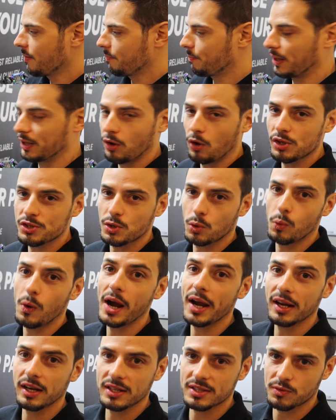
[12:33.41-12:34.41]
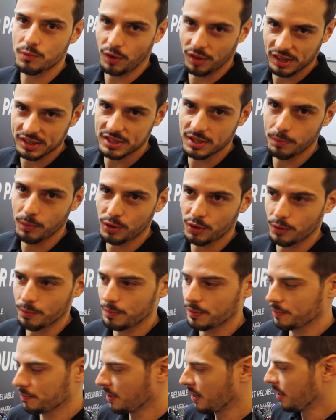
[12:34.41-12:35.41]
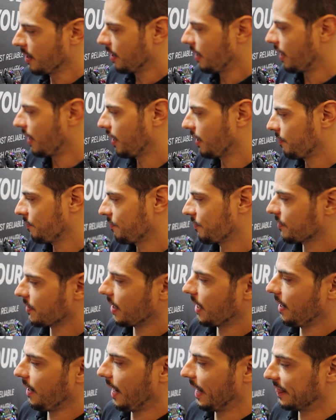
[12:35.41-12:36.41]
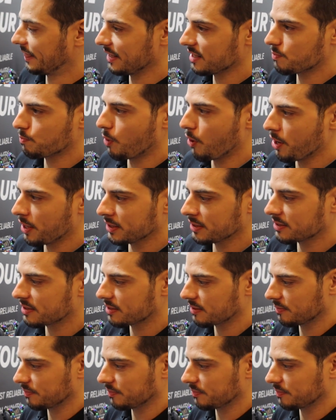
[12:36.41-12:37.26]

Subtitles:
but also wireless for the SimRacing. At this point,